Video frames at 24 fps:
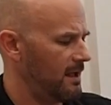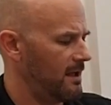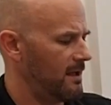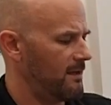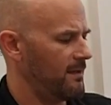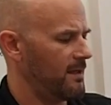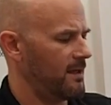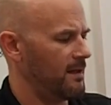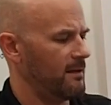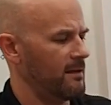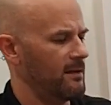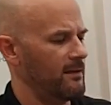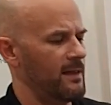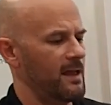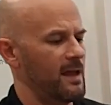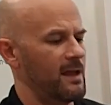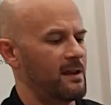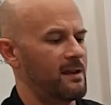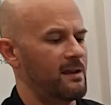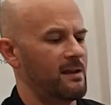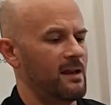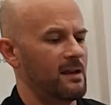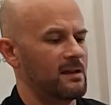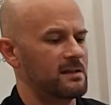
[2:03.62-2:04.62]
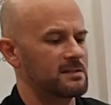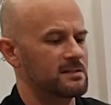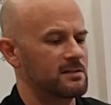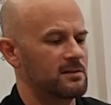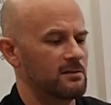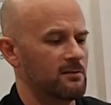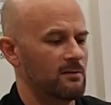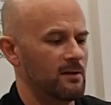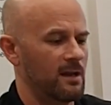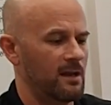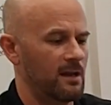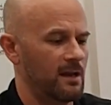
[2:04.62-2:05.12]
And then that connects
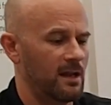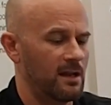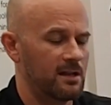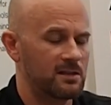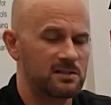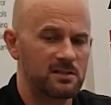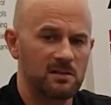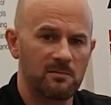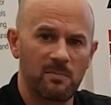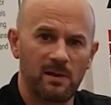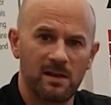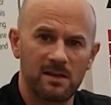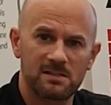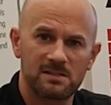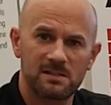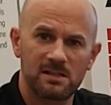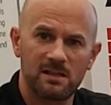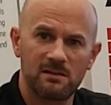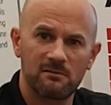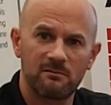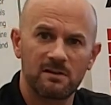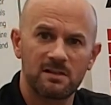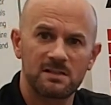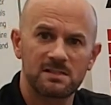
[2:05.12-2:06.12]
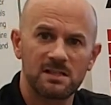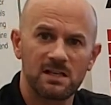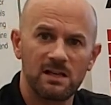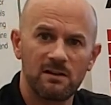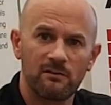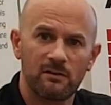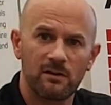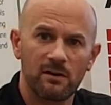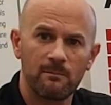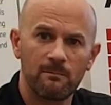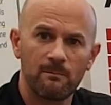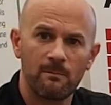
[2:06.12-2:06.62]
to an HD-Base-T
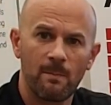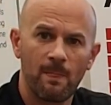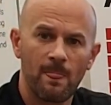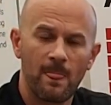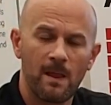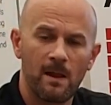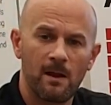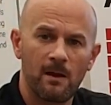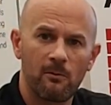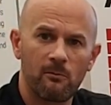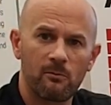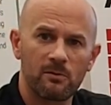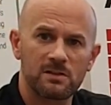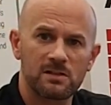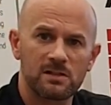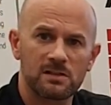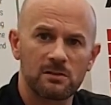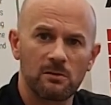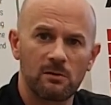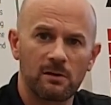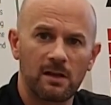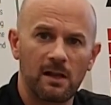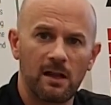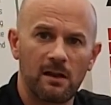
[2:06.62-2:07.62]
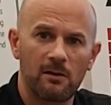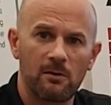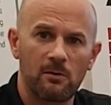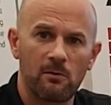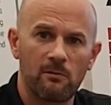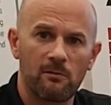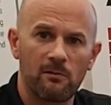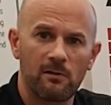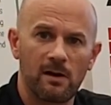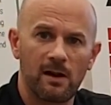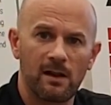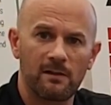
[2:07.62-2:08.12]
receiver, which is located
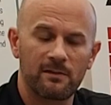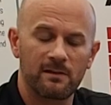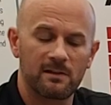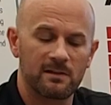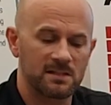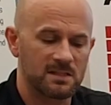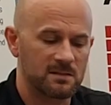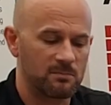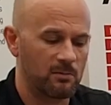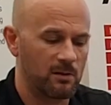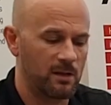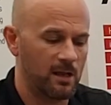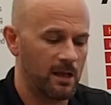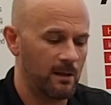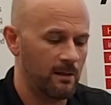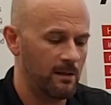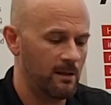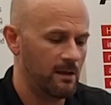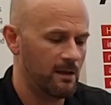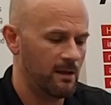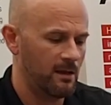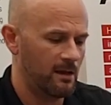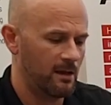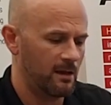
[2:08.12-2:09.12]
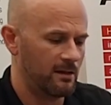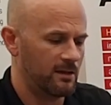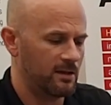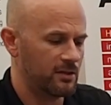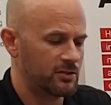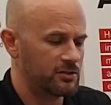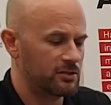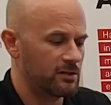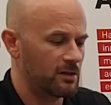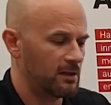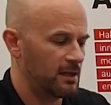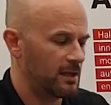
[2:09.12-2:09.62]
over at the display.
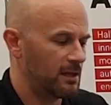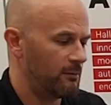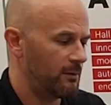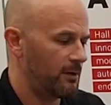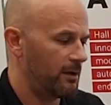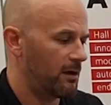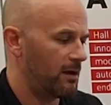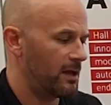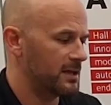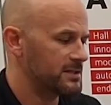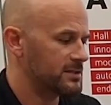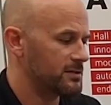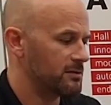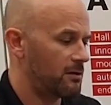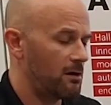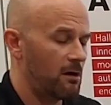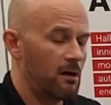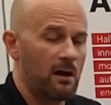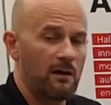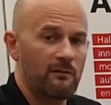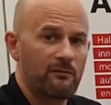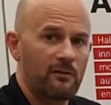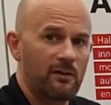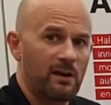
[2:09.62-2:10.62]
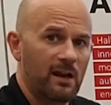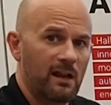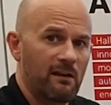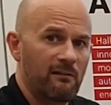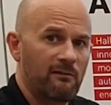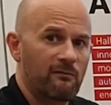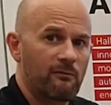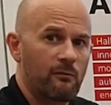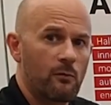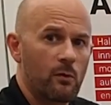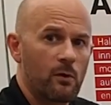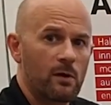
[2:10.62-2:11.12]
Additionally, we also offer a
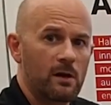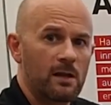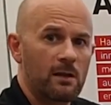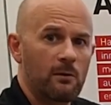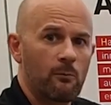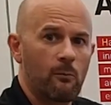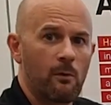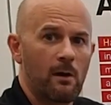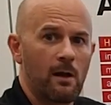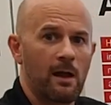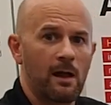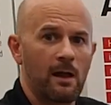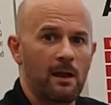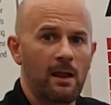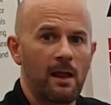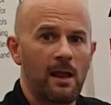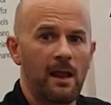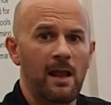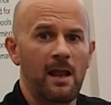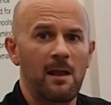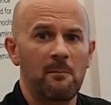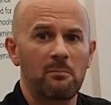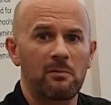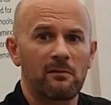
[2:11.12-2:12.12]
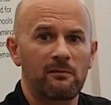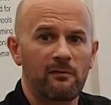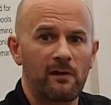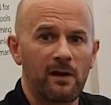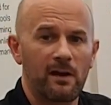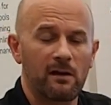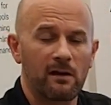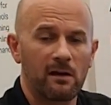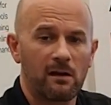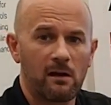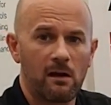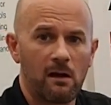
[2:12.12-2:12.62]
40-watt
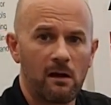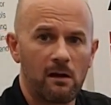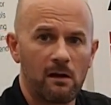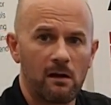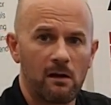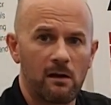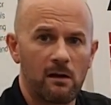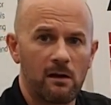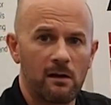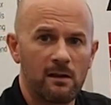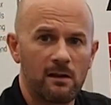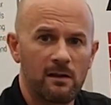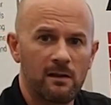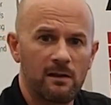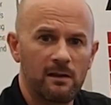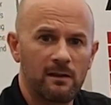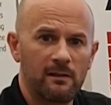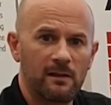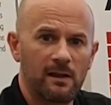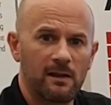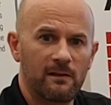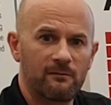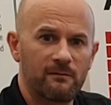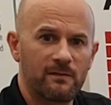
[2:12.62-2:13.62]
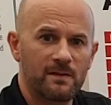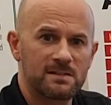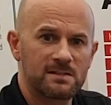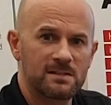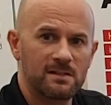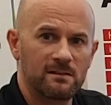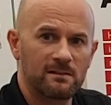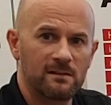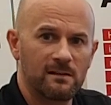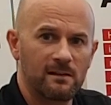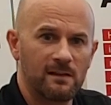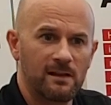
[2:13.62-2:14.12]
amplifier card that
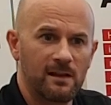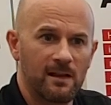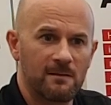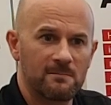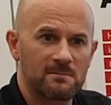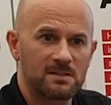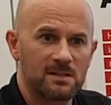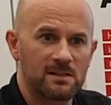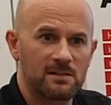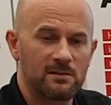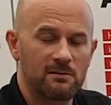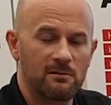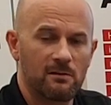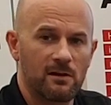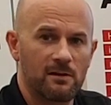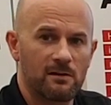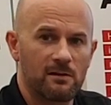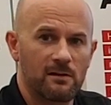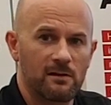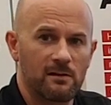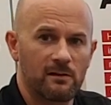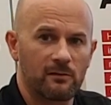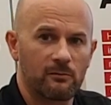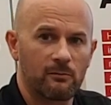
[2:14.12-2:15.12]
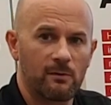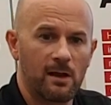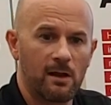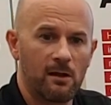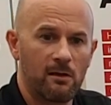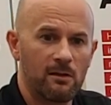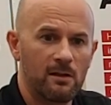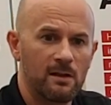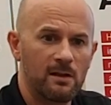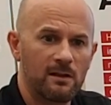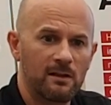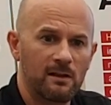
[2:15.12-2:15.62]
fits into the EMCEE 200 as
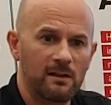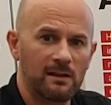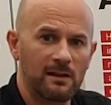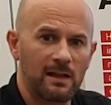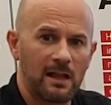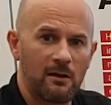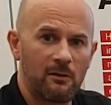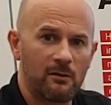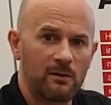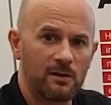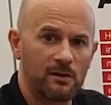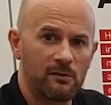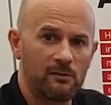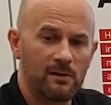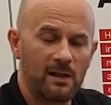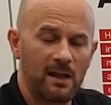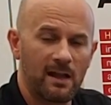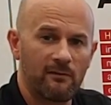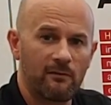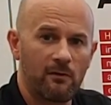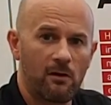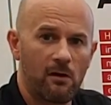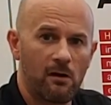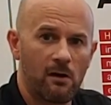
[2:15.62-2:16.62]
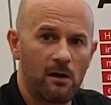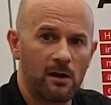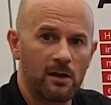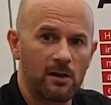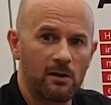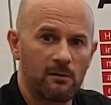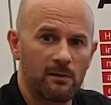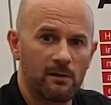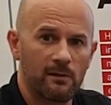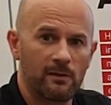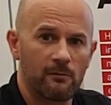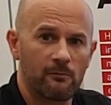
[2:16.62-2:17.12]
well, allowing you to have
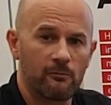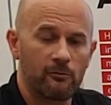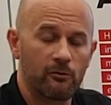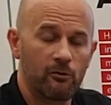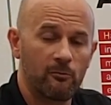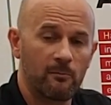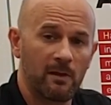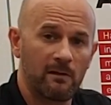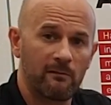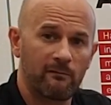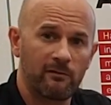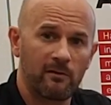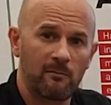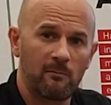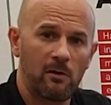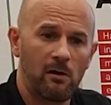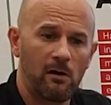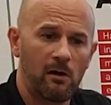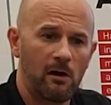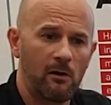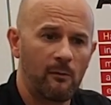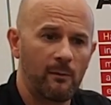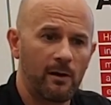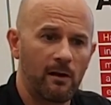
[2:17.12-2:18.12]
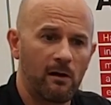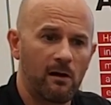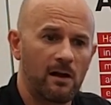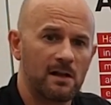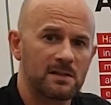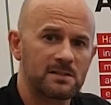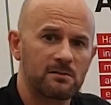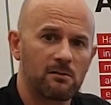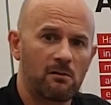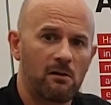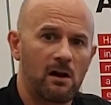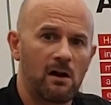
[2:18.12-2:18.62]
audio in the room. And from Hall, we
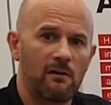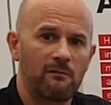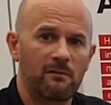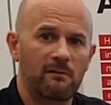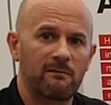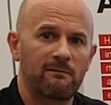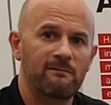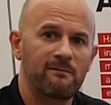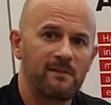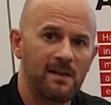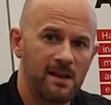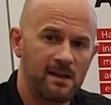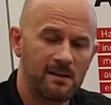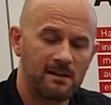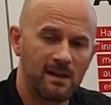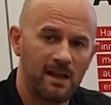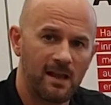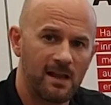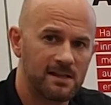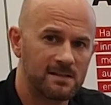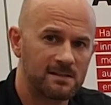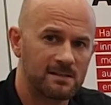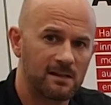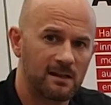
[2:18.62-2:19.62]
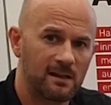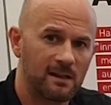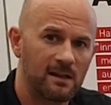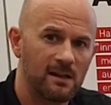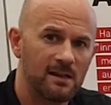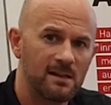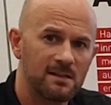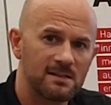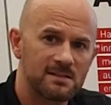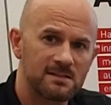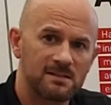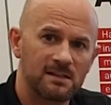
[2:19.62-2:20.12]
also offer fantastic
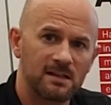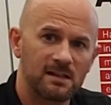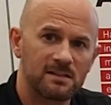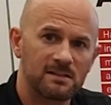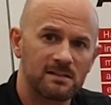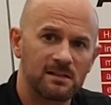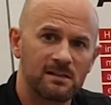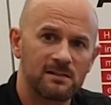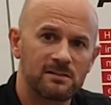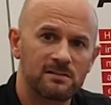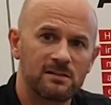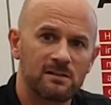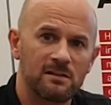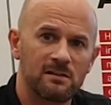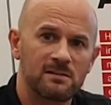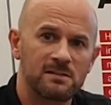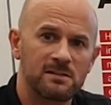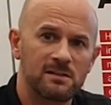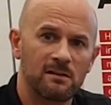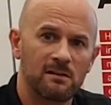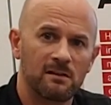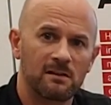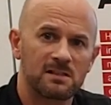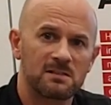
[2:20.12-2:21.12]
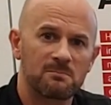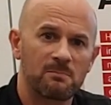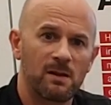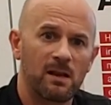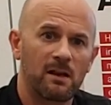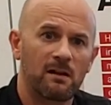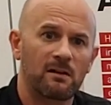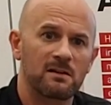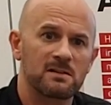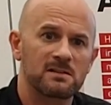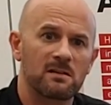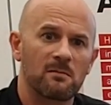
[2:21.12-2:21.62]
6-inch in-ceiling
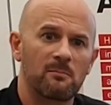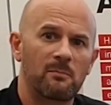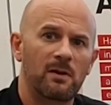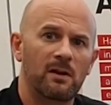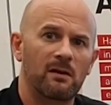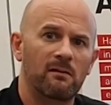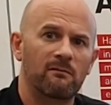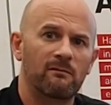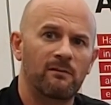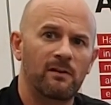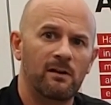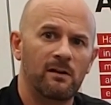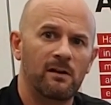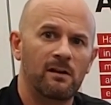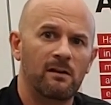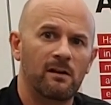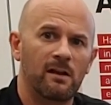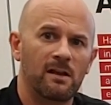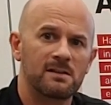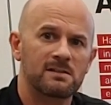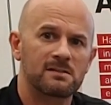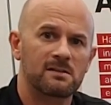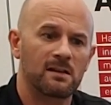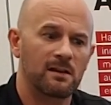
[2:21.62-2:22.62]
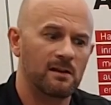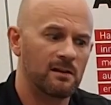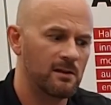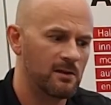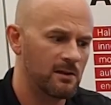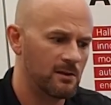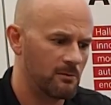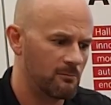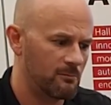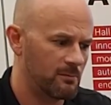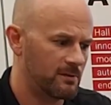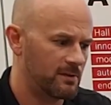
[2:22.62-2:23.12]
speakers that pair very nicely
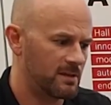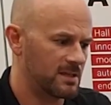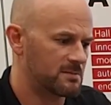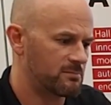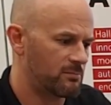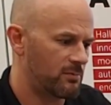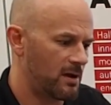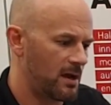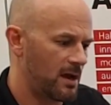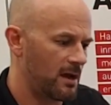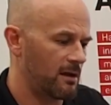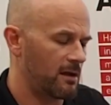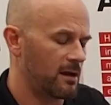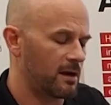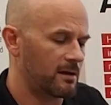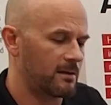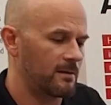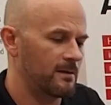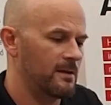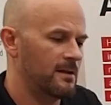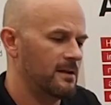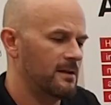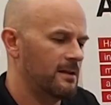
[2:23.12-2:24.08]
with this product.